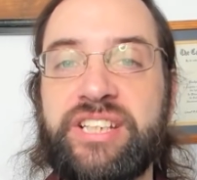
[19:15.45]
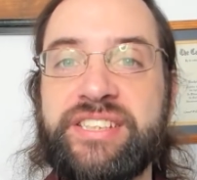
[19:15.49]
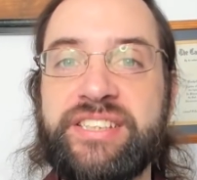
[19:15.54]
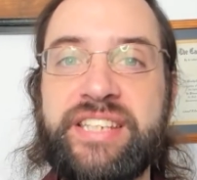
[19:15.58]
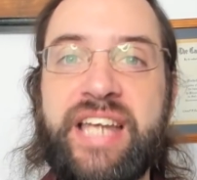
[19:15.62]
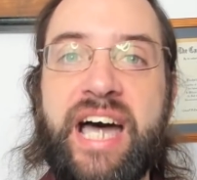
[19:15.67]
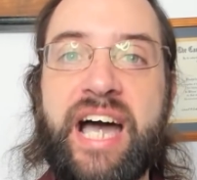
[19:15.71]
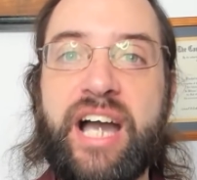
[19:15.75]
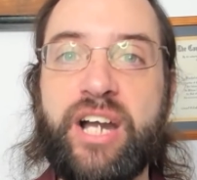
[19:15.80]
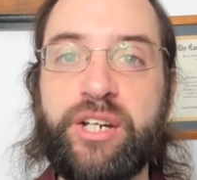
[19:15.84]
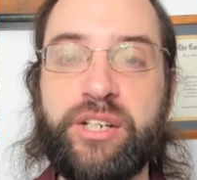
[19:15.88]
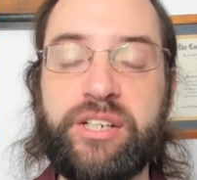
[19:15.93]
It's
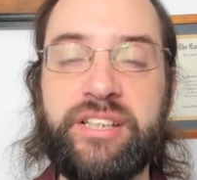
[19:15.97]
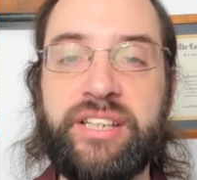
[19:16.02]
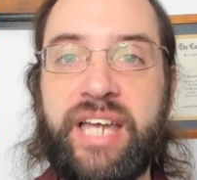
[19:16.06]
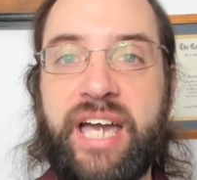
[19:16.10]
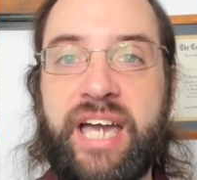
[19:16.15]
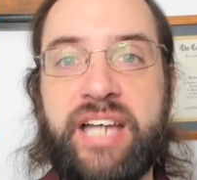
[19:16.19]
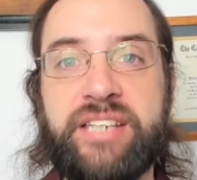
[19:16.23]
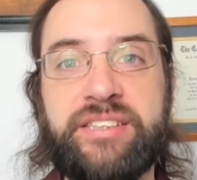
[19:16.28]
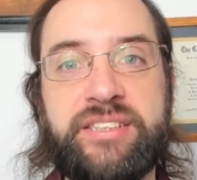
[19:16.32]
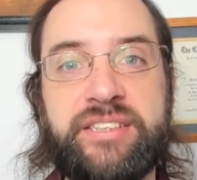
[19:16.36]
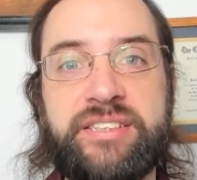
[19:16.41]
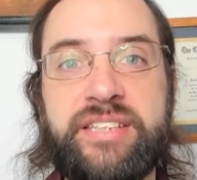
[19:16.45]
not going to
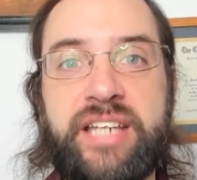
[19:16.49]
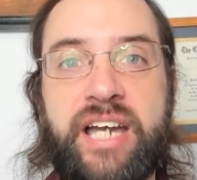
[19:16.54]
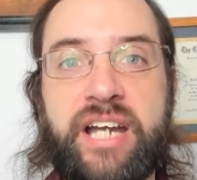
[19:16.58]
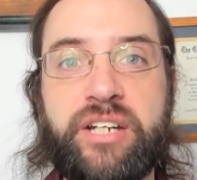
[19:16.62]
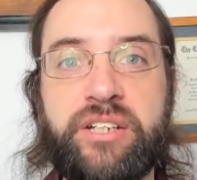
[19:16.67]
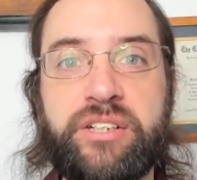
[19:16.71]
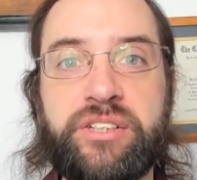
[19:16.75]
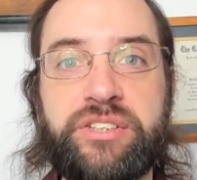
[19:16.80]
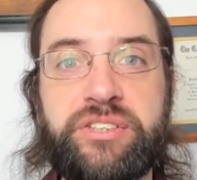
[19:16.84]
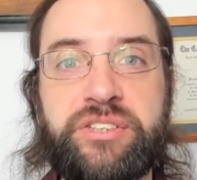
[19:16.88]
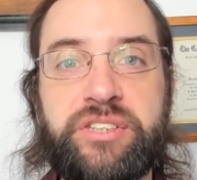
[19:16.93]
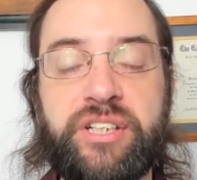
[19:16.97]
last, it's
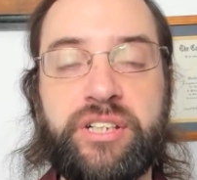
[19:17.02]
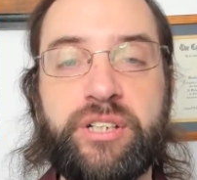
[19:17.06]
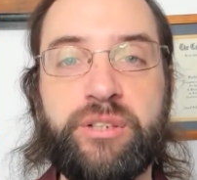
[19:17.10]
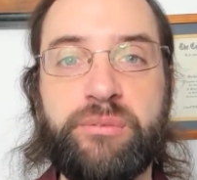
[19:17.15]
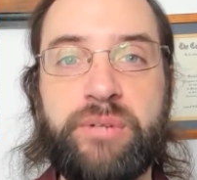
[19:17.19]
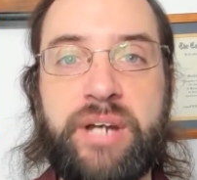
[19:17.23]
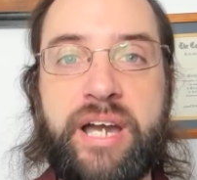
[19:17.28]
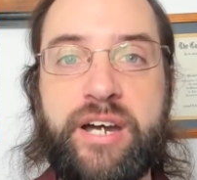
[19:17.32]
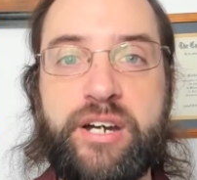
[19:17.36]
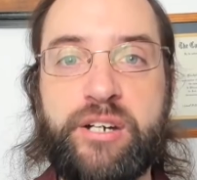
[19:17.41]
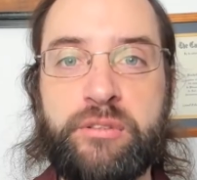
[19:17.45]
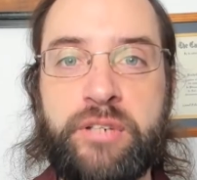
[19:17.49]
not going to stick
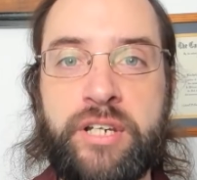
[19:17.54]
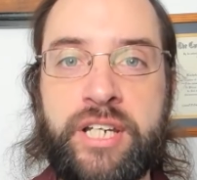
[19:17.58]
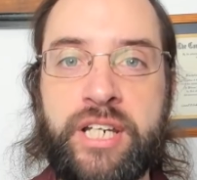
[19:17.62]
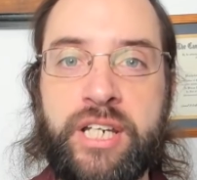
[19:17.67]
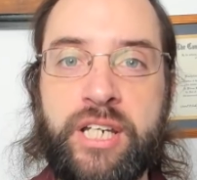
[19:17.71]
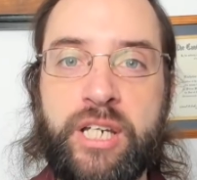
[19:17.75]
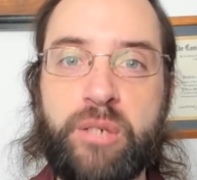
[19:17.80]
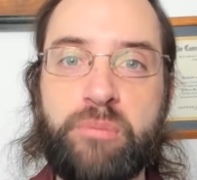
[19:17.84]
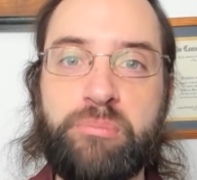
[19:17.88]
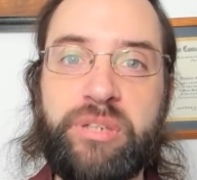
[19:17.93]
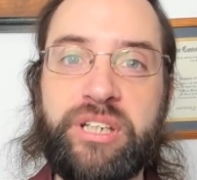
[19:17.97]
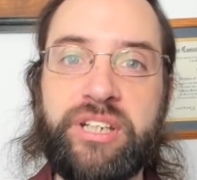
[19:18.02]
around
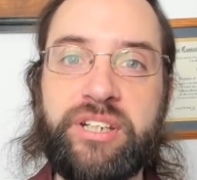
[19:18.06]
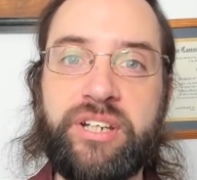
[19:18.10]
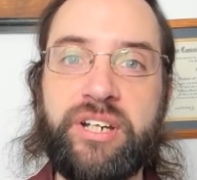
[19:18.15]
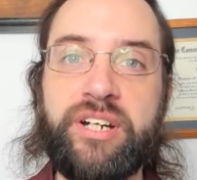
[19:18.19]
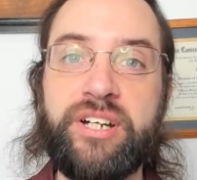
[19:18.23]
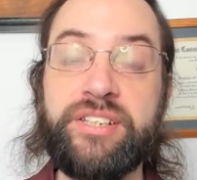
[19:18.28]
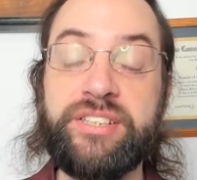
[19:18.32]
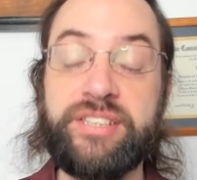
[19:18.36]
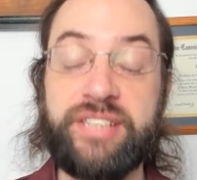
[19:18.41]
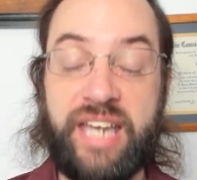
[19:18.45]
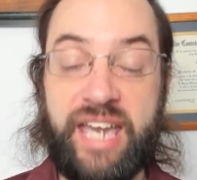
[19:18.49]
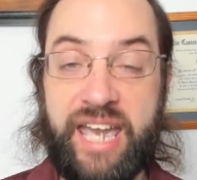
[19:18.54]

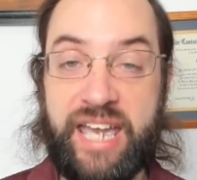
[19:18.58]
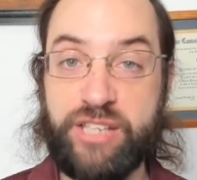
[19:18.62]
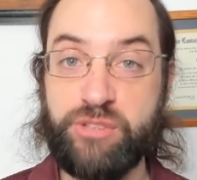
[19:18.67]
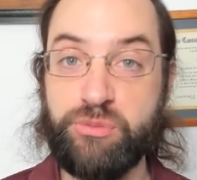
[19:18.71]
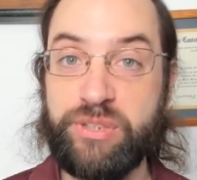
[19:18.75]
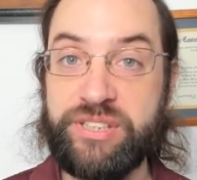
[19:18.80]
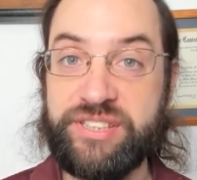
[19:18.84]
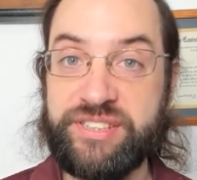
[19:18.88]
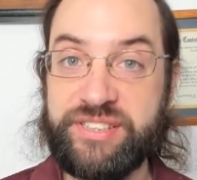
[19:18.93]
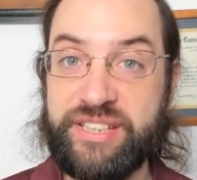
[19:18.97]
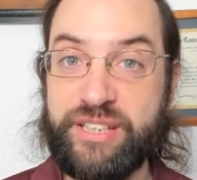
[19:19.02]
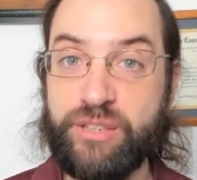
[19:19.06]
because
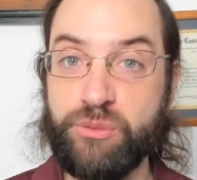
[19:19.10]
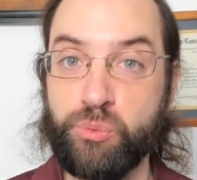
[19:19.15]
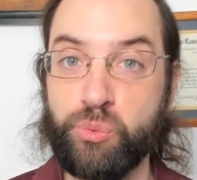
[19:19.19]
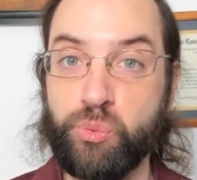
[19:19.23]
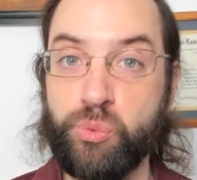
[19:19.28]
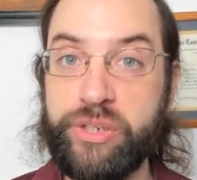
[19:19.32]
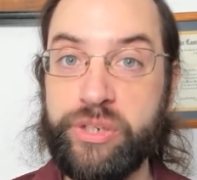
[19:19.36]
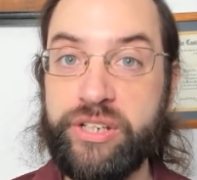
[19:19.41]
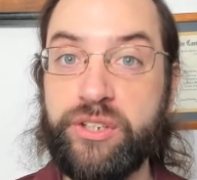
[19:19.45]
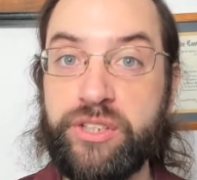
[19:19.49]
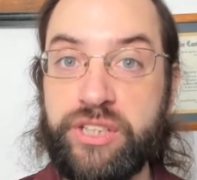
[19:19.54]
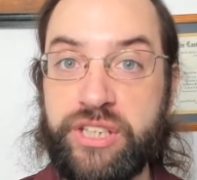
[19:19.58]
as we see in
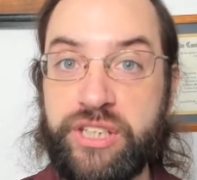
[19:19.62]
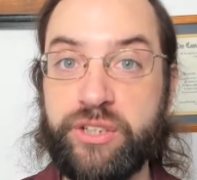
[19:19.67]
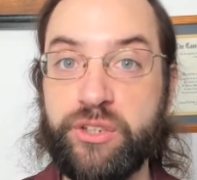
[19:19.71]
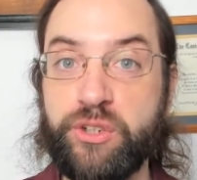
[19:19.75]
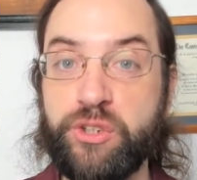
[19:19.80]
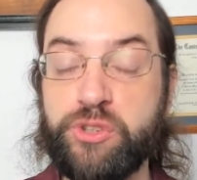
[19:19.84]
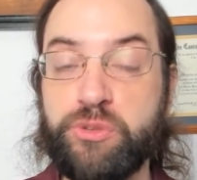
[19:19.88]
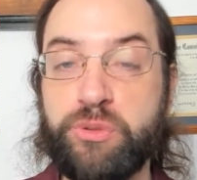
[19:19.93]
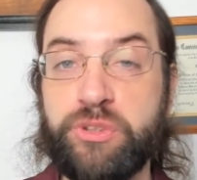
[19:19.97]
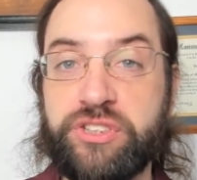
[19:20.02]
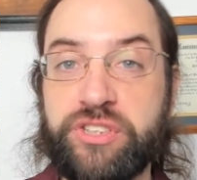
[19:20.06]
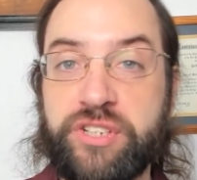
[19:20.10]
real
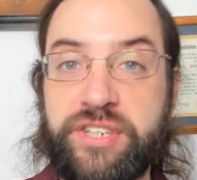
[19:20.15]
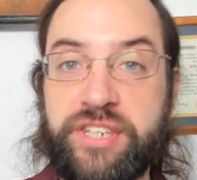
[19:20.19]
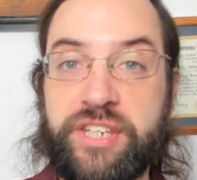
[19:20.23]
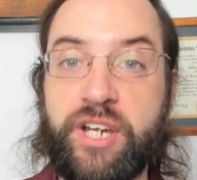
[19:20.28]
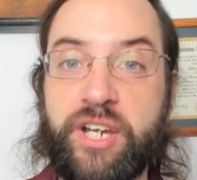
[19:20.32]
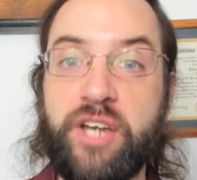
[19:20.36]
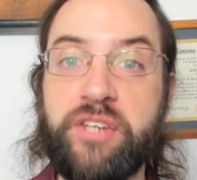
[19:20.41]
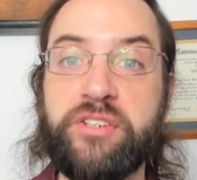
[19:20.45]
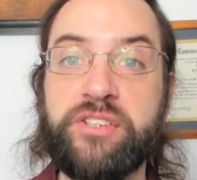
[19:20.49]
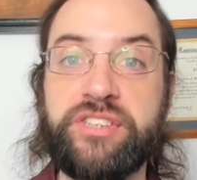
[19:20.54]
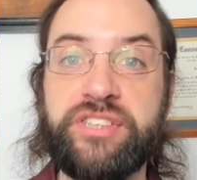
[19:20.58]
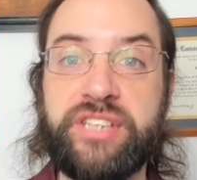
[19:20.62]
yields, which are the
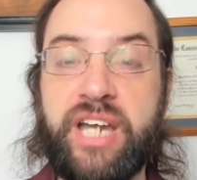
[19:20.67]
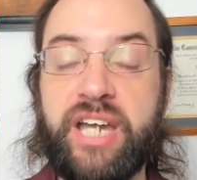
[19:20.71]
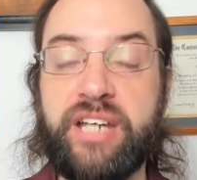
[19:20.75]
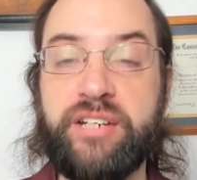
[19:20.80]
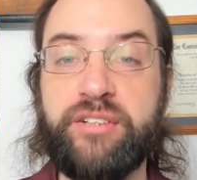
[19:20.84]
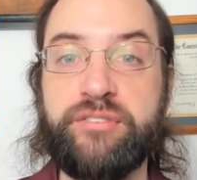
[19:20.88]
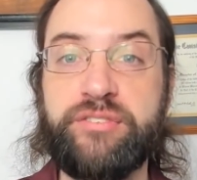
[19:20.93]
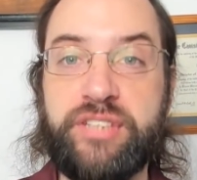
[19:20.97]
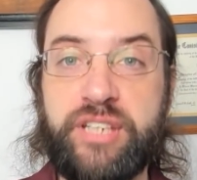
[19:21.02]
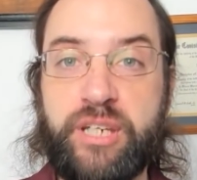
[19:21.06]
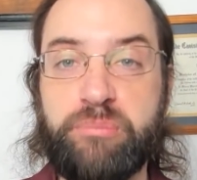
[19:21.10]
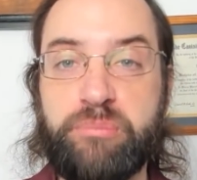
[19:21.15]
other
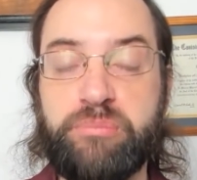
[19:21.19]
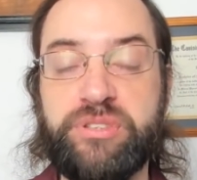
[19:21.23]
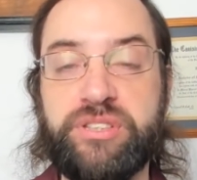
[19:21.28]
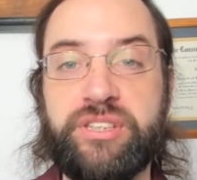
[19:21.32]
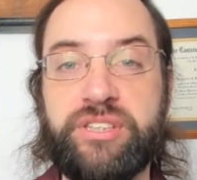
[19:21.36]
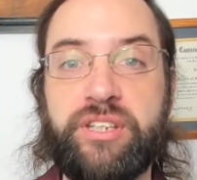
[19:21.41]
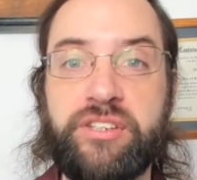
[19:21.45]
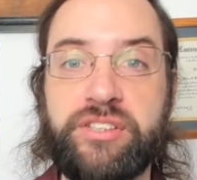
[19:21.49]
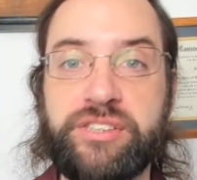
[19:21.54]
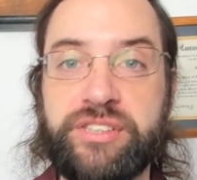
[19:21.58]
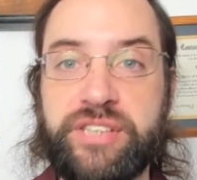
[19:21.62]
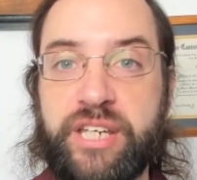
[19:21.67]
side of tips,
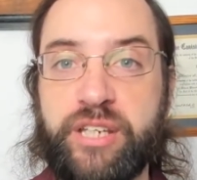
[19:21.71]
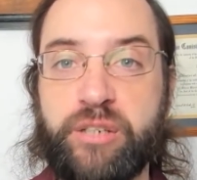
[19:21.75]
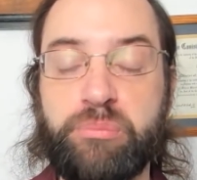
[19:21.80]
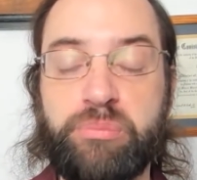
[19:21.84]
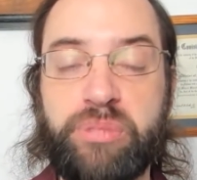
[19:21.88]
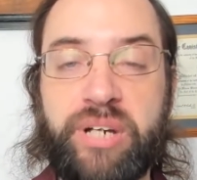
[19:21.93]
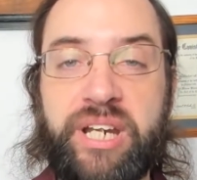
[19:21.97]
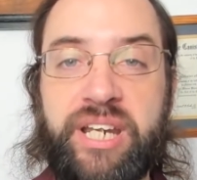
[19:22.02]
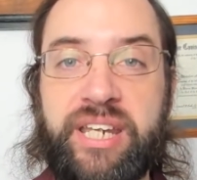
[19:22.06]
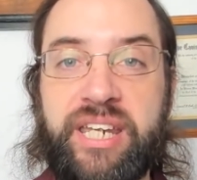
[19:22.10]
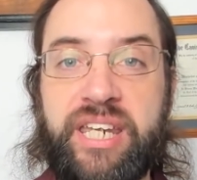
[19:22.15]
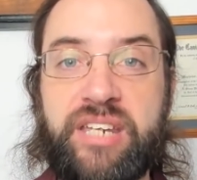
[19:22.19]
the other side of
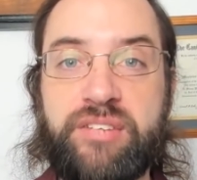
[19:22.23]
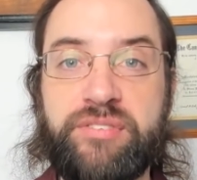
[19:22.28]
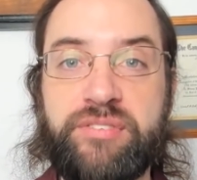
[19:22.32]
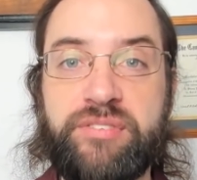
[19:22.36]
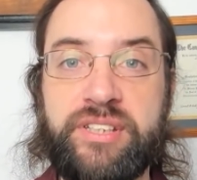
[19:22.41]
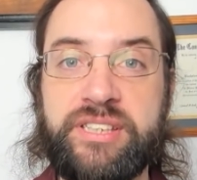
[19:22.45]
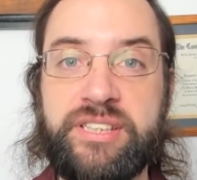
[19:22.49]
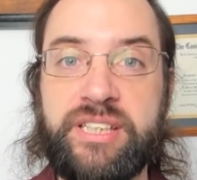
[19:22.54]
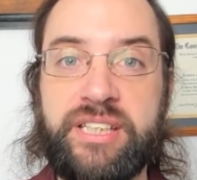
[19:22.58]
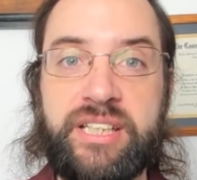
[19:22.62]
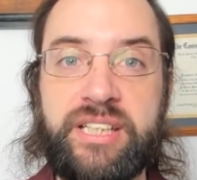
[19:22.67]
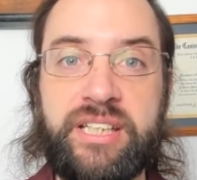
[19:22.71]
break
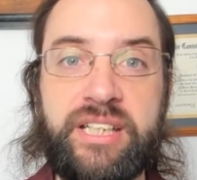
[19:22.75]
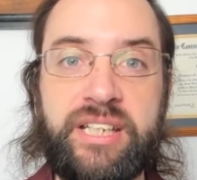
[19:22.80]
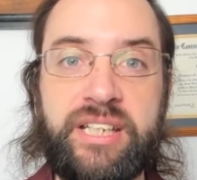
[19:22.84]
evens,